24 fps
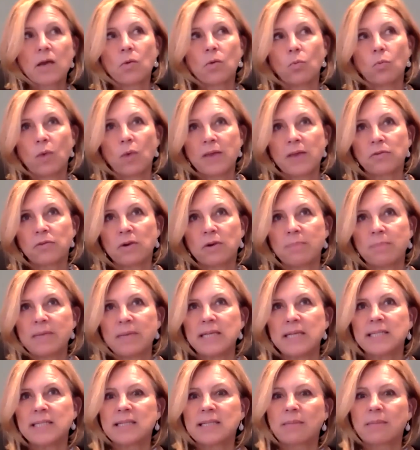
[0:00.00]
whether it
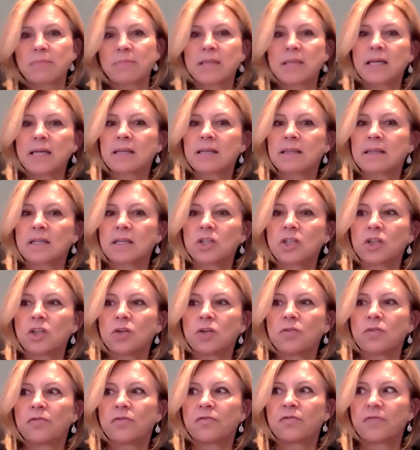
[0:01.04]
be something that you
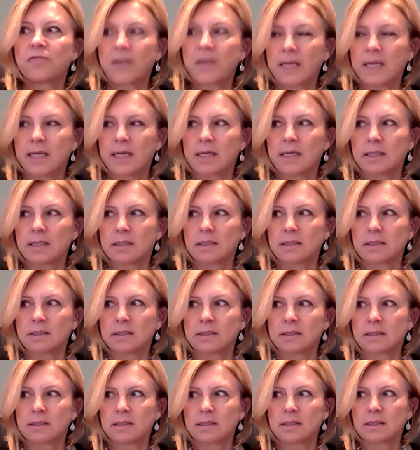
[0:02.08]
feel
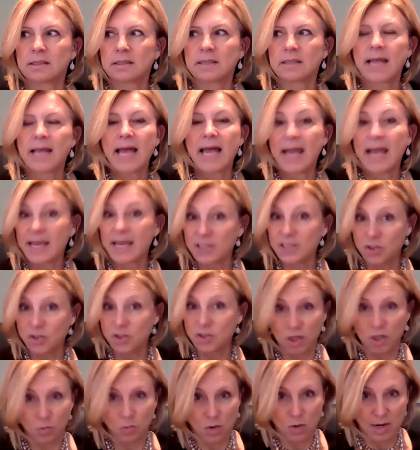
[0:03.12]

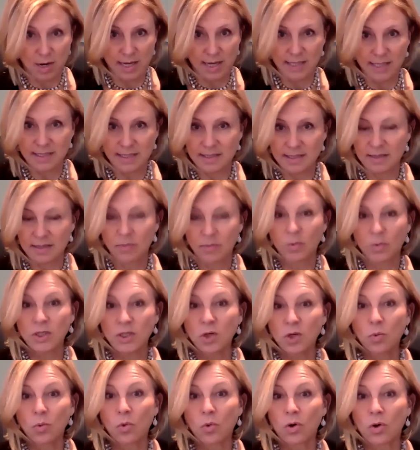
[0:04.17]
energy-wise when
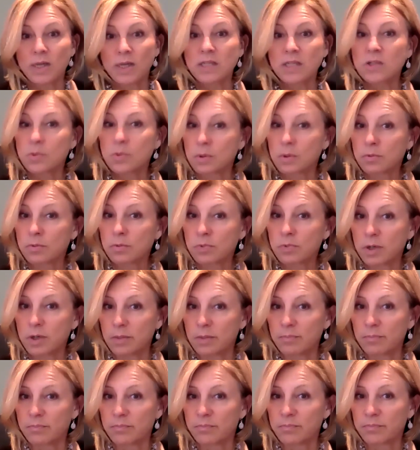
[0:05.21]
you walk into a
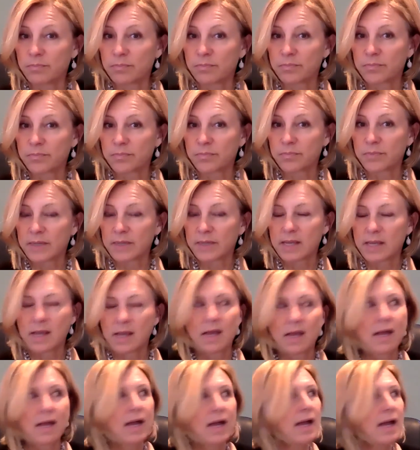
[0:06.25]
room.
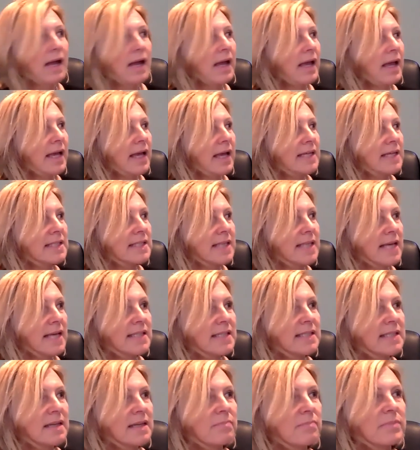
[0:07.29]
Is there
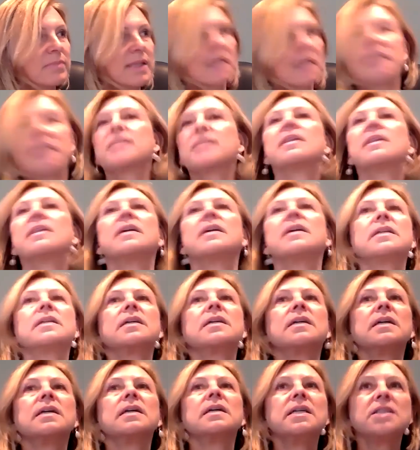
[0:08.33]
something that
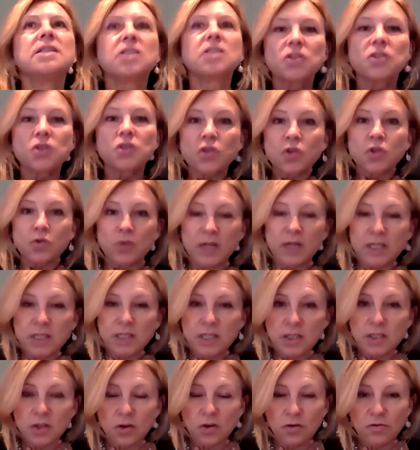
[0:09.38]
is
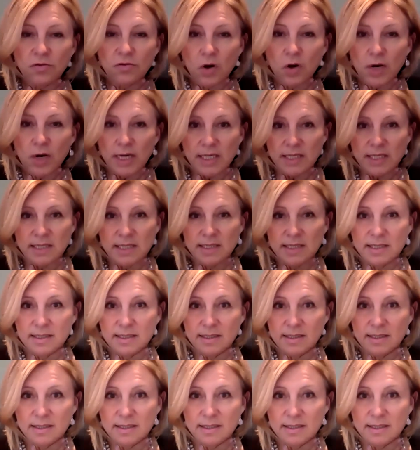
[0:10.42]
constricting your voice?